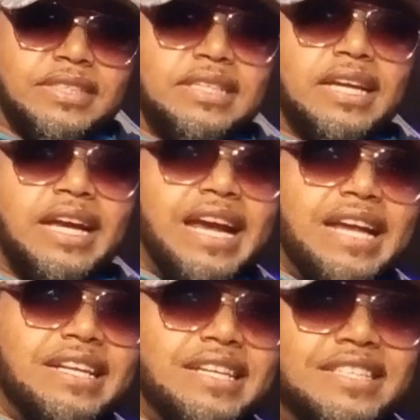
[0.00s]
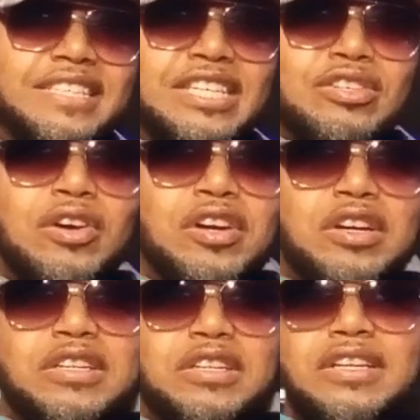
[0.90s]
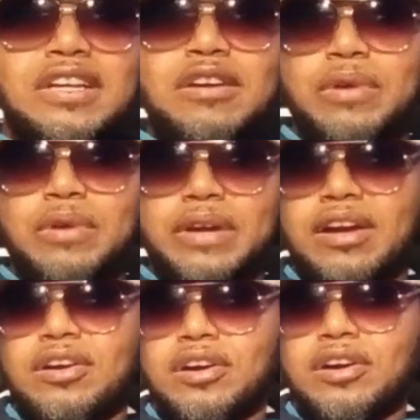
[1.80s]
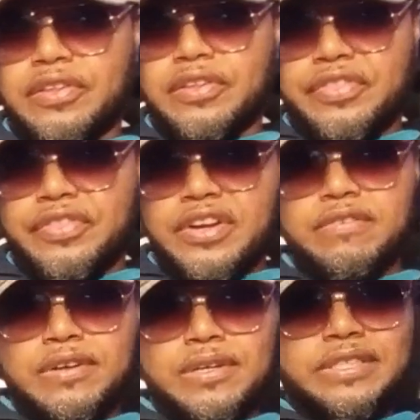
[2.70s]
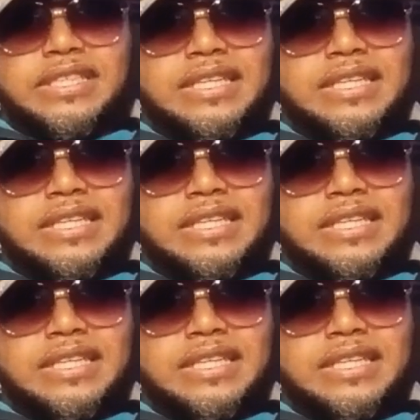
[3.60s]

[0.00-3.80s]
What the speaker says: and continue on what I call the Thunderverse,